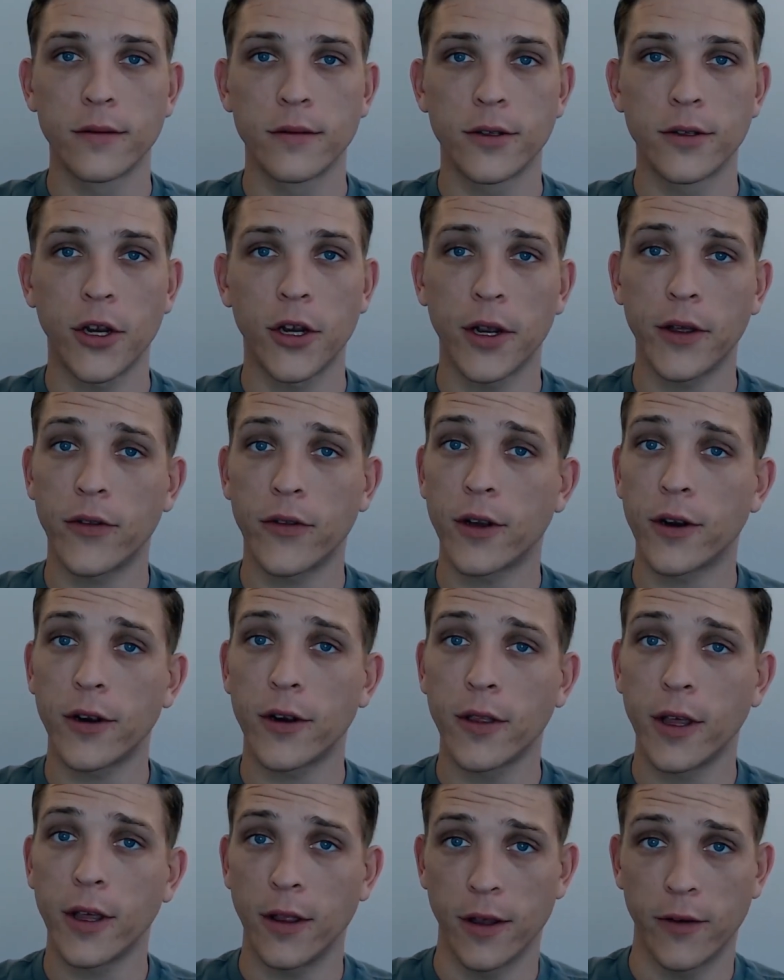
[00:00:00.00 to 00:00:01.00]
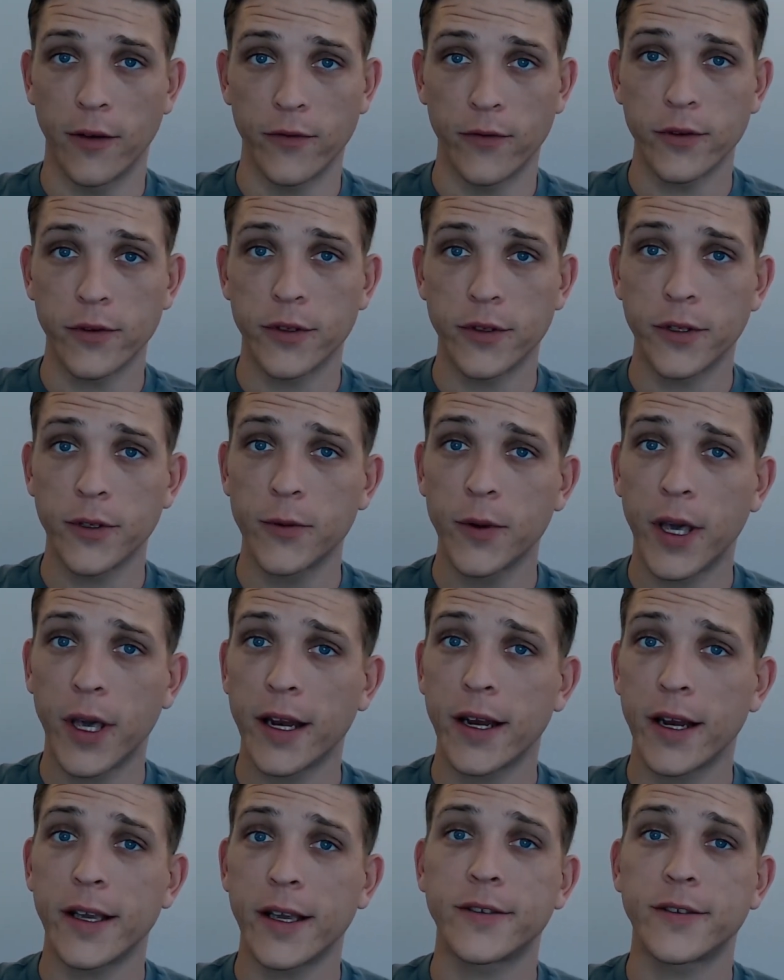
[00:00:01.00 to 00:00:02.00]
During the early levels, you
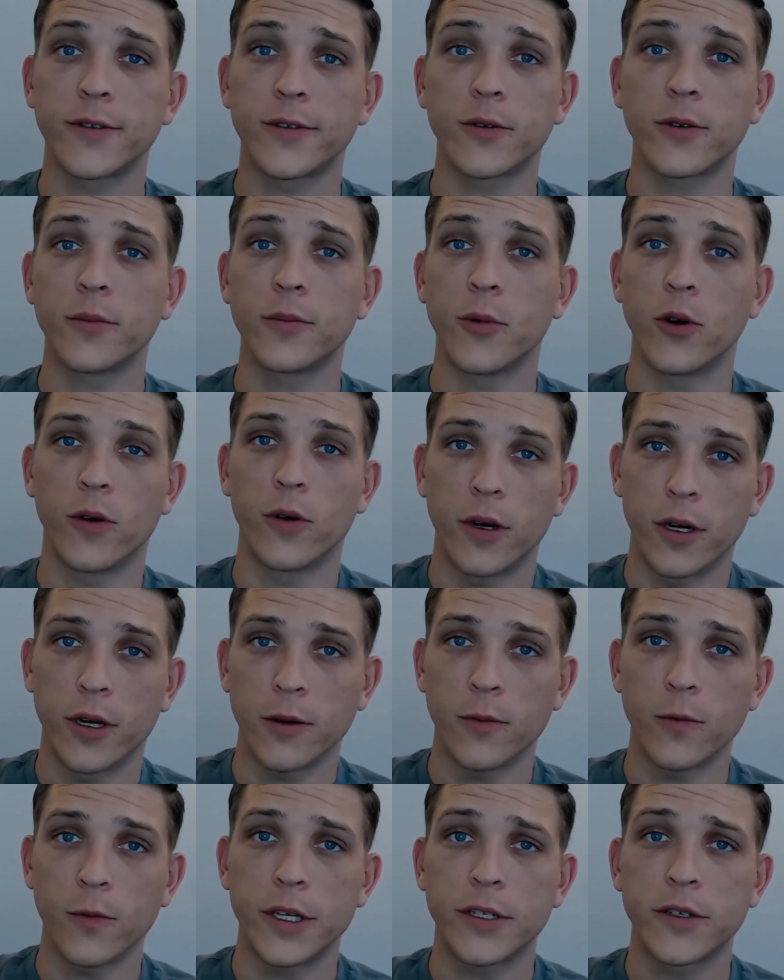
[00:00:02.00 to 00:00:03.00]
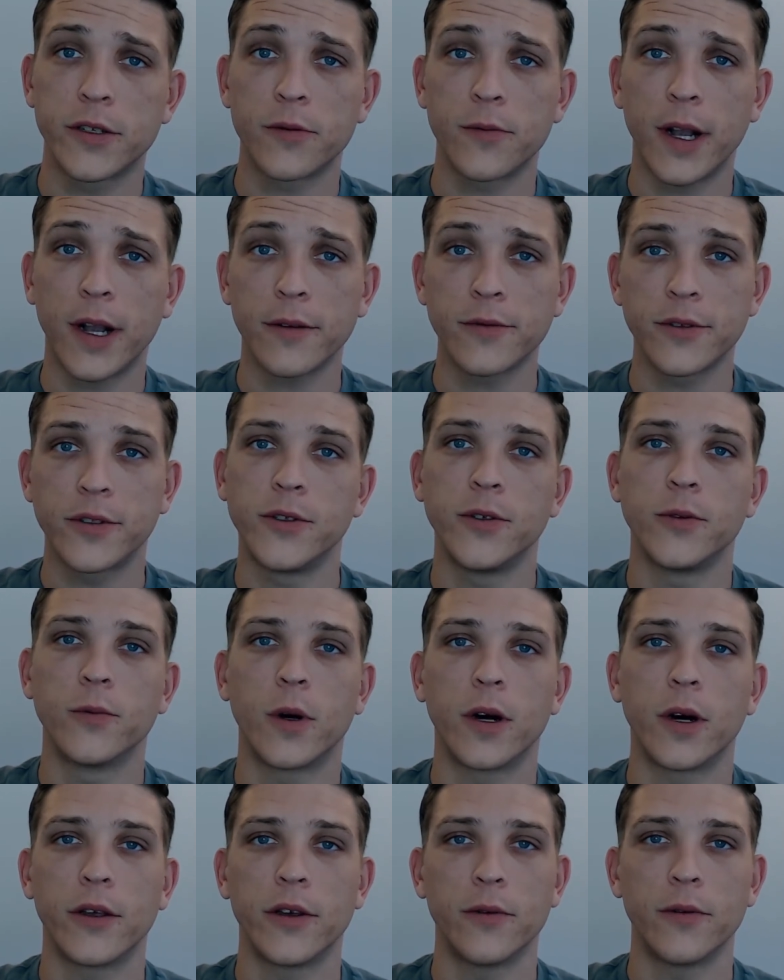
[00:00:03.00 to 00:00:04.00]
gain a Storm Aura which surrounds you
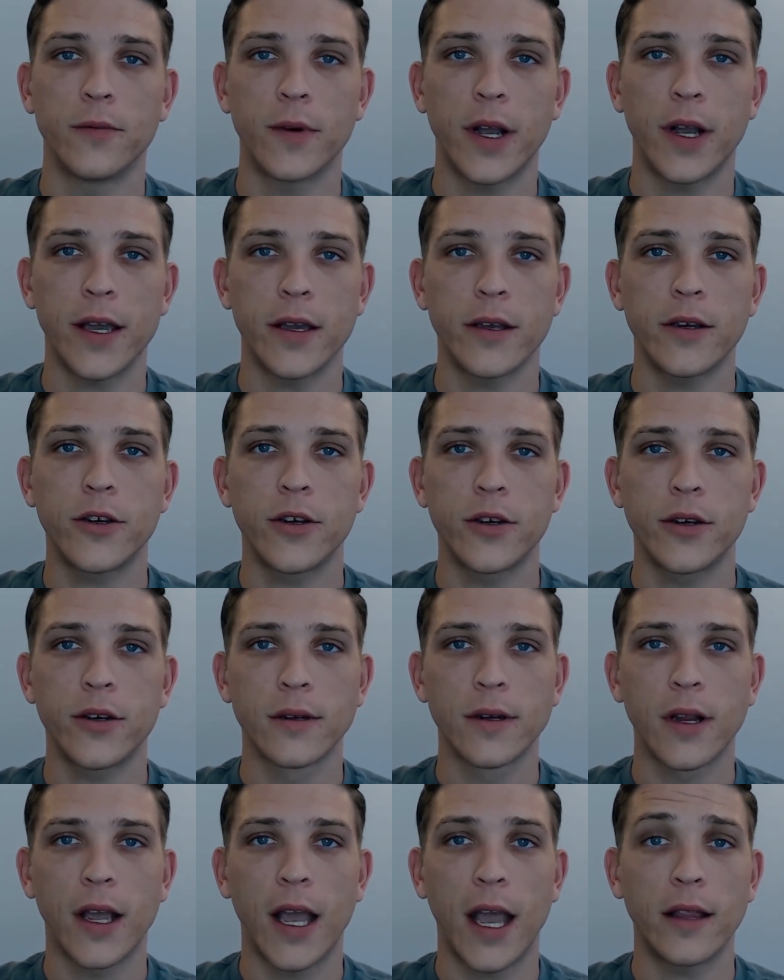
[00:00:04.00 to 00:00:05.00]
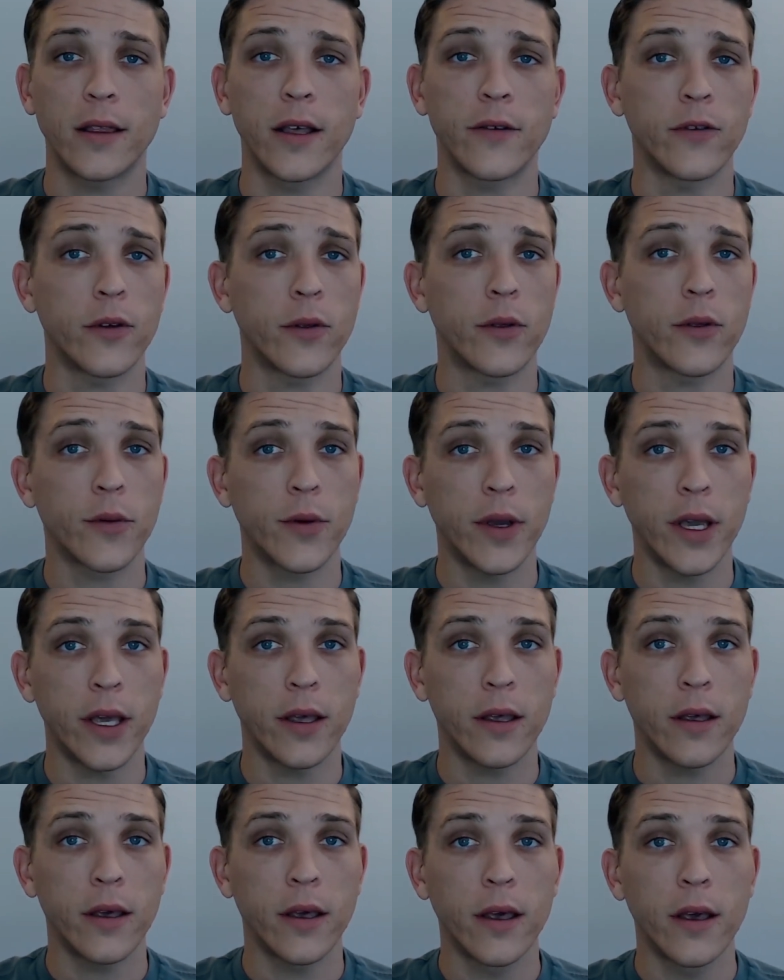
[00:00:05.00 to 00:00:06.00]
while you rage. At level
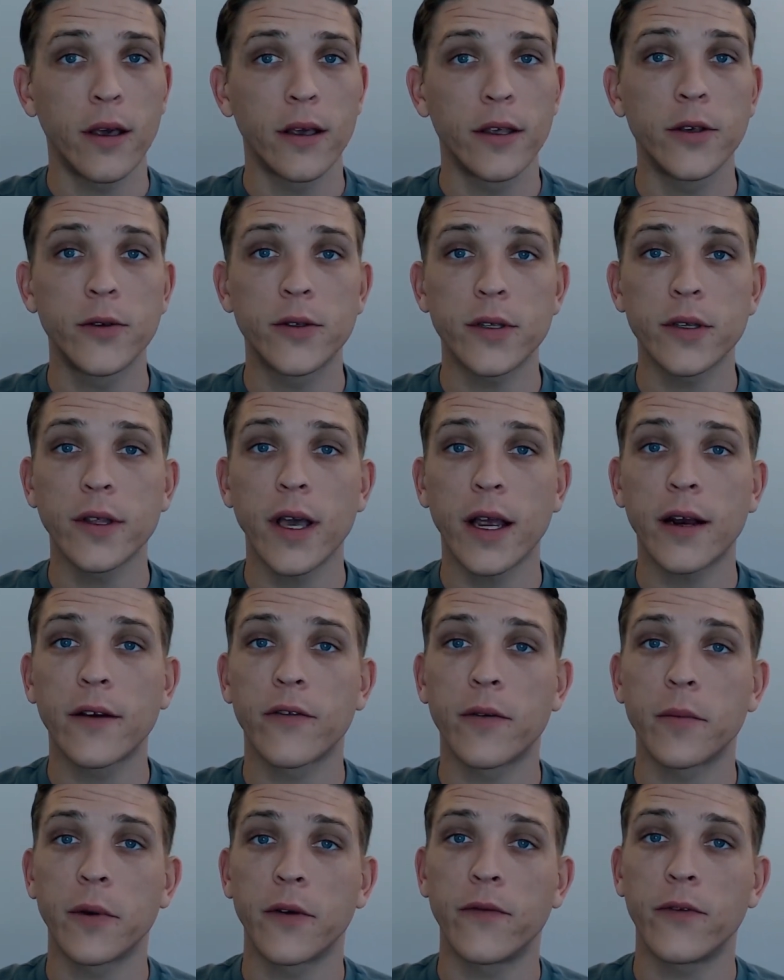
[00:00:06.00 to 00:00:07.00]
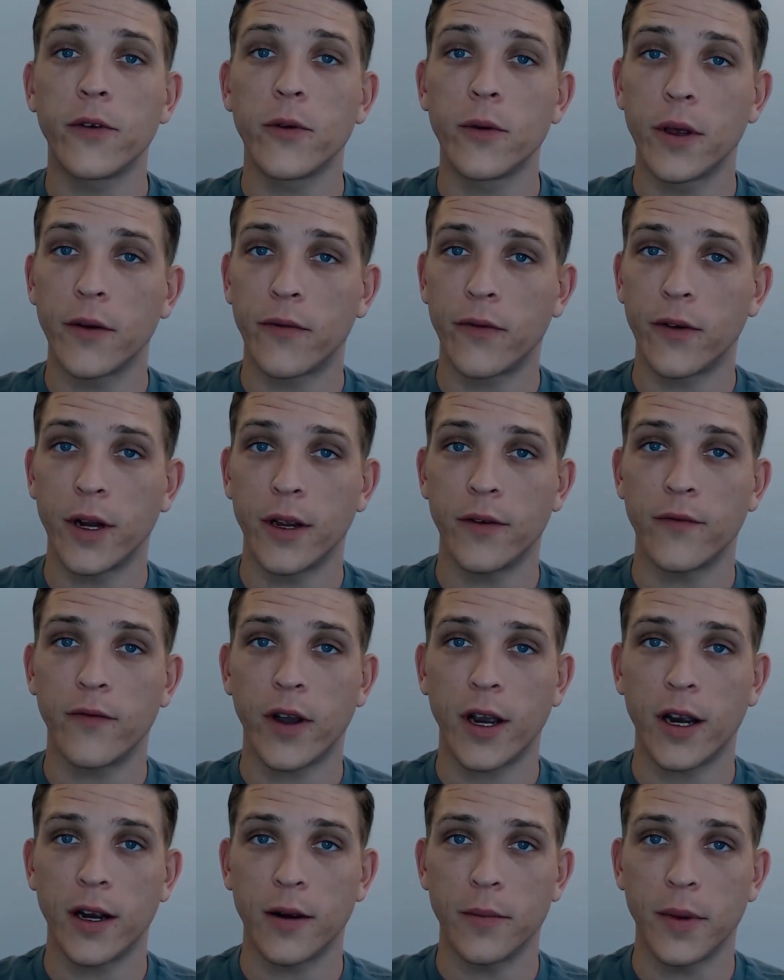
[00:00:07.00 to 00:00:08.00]
3, you select from a few different
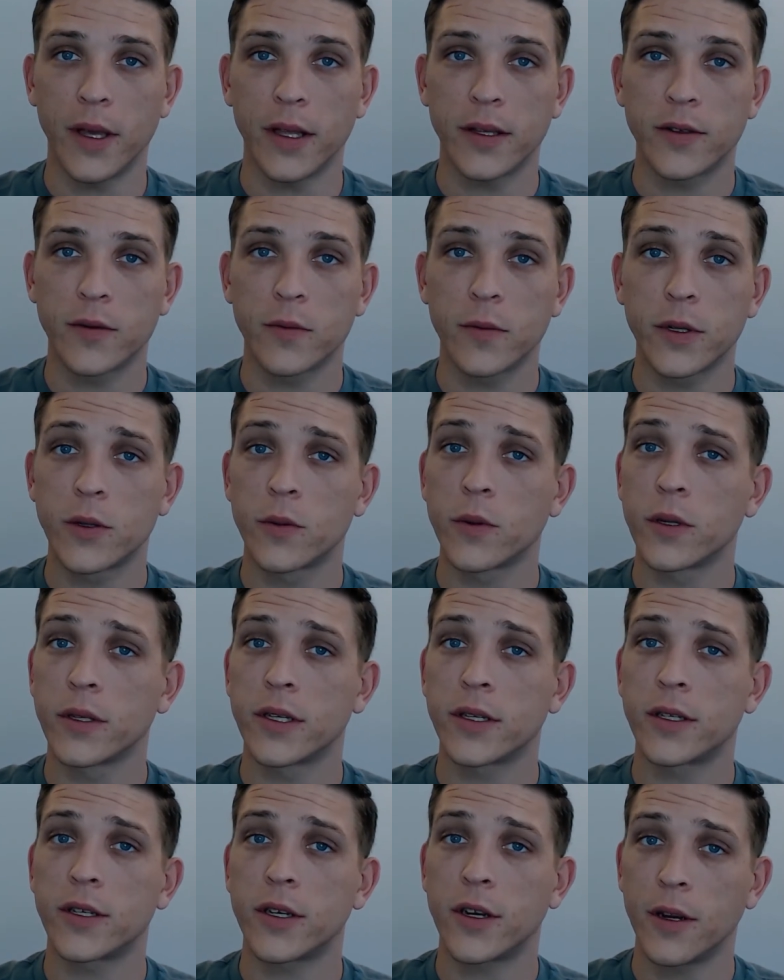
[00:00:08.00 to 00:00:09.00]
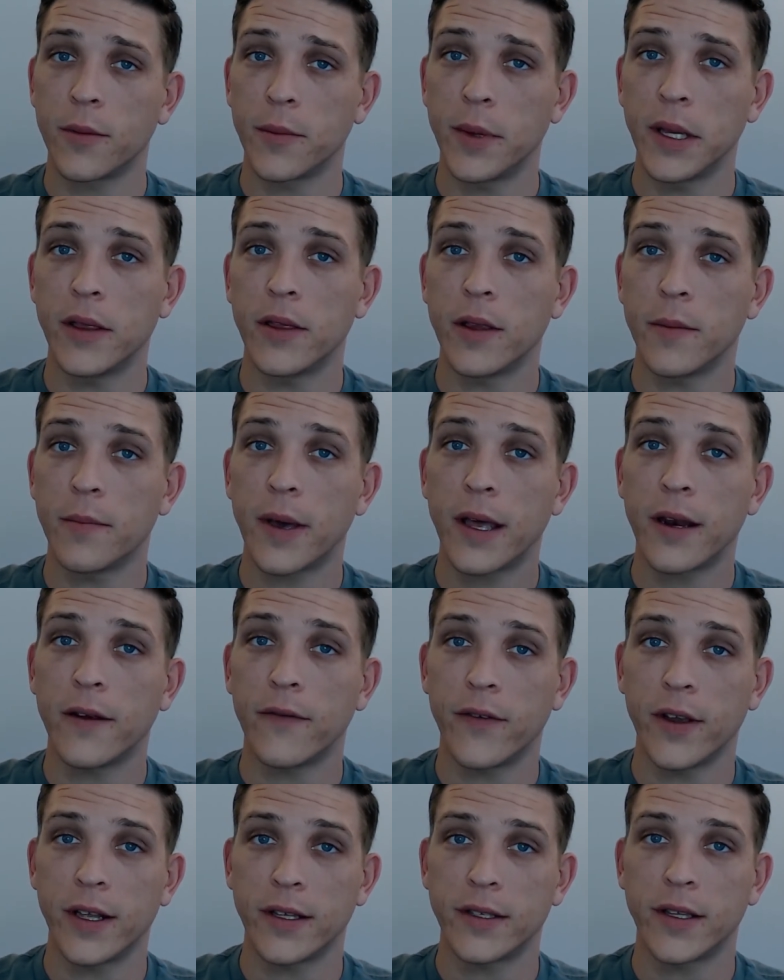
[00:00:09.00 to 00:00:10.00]
environments which will determine the
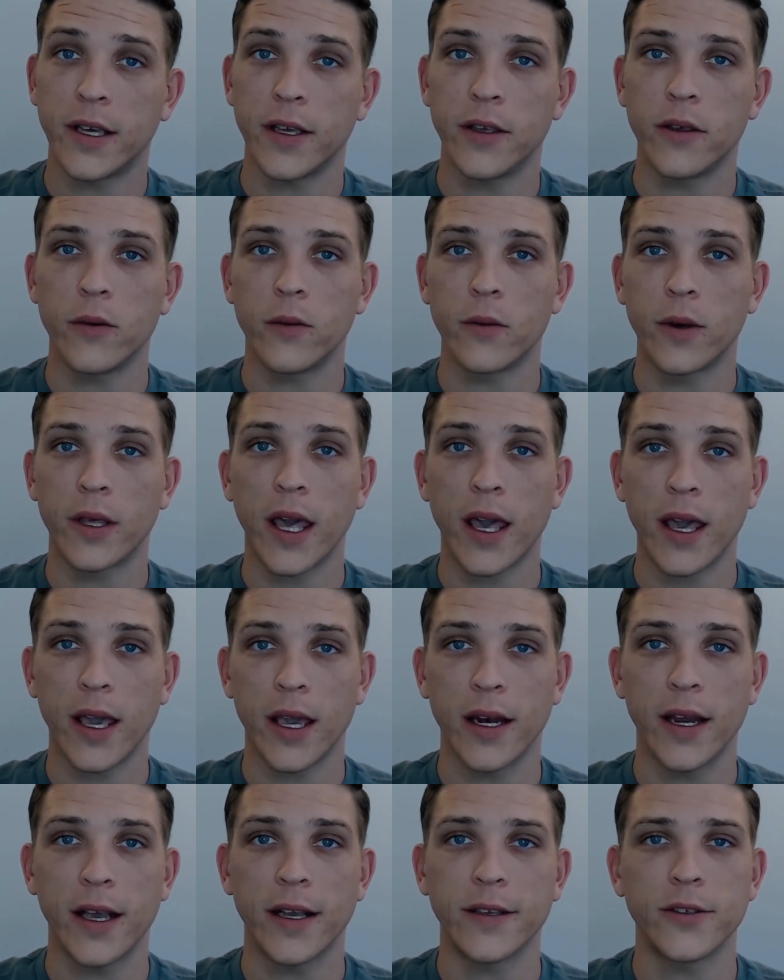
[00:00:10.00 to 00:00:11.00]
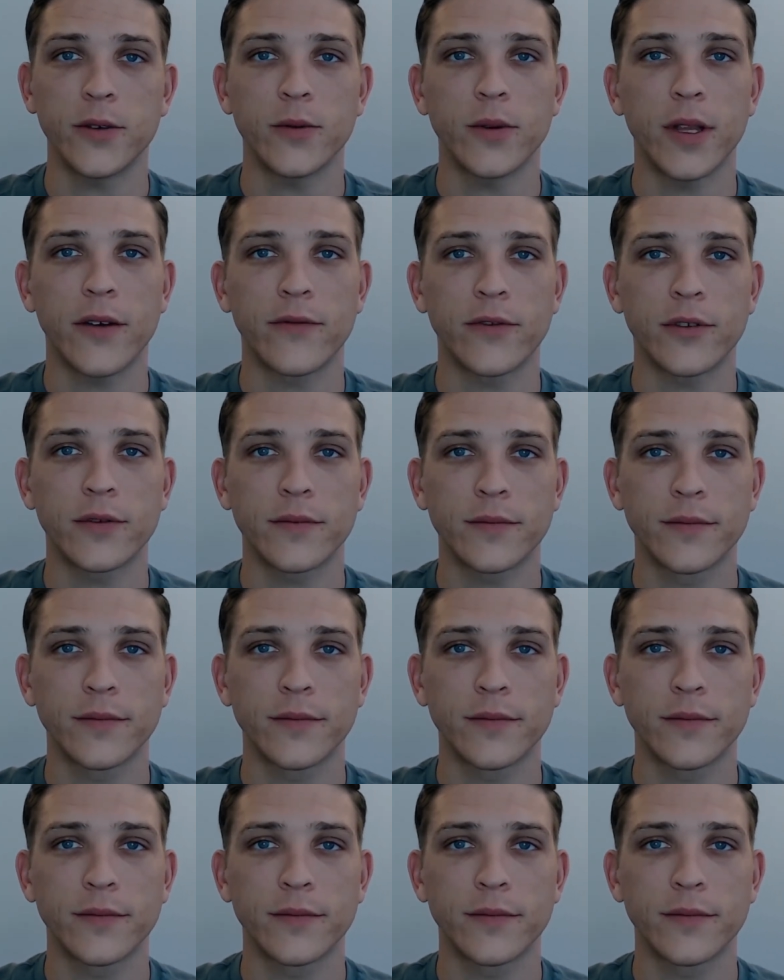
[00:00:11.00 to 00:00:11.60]
benefits that you gain as you level.